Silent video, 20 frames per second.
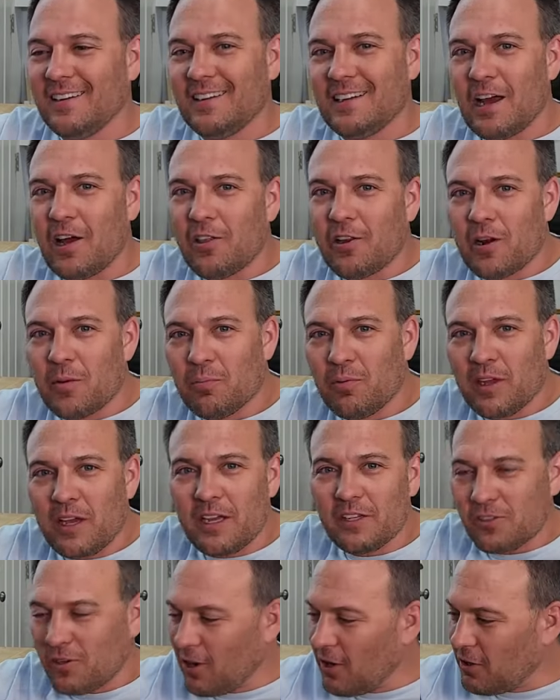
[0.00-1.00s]
Now that our
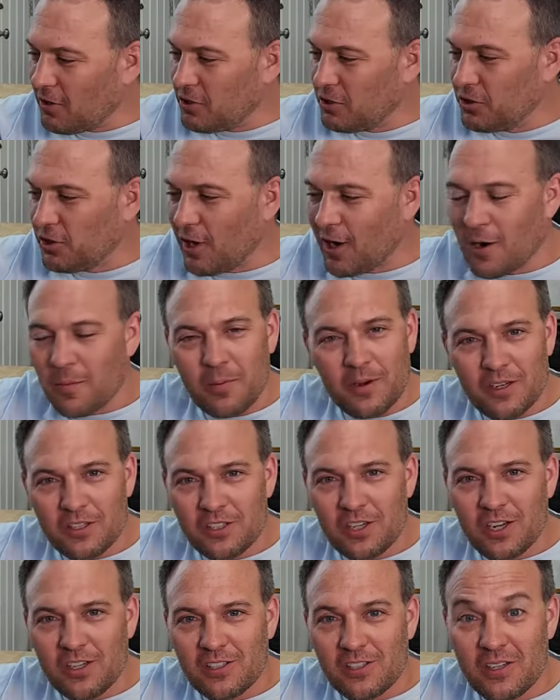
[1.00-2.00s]
blades are all sharp and
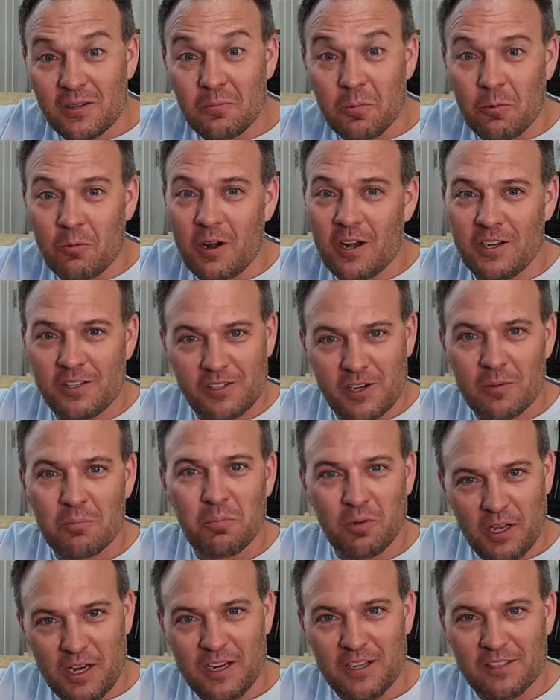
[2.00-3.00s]
adjusted, we're ready to start
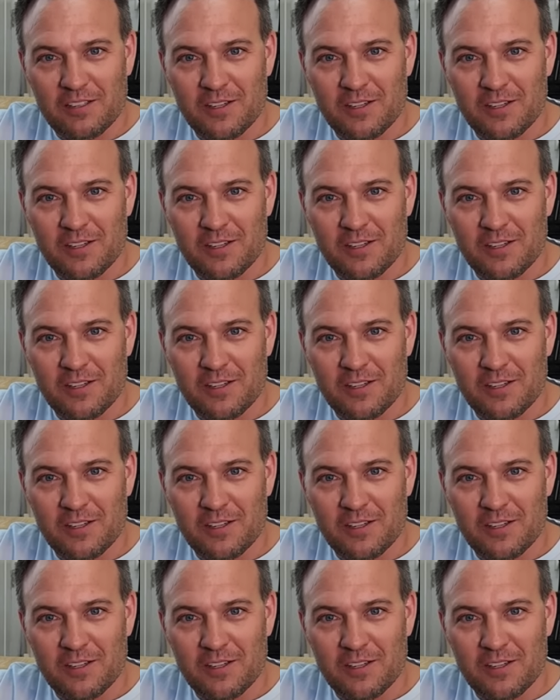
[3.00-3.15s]
planing